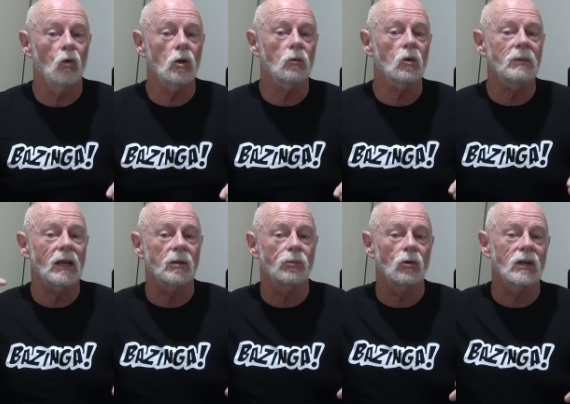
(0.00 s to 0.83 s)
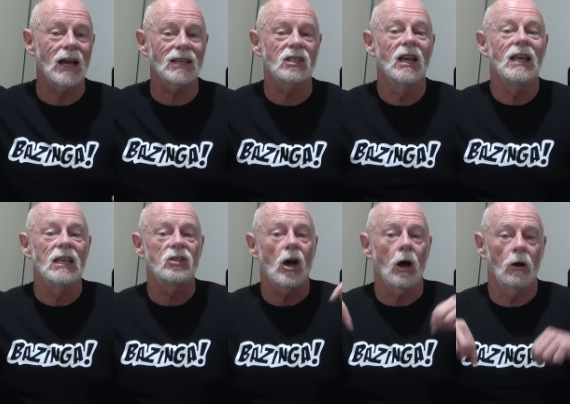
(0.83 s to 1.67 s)
All it will be able to broadcast
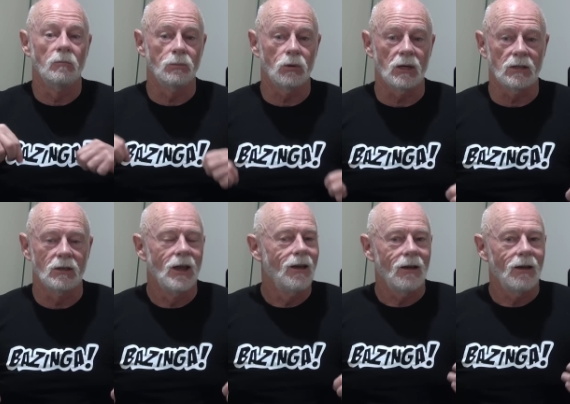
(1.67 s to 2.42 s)
is the home point.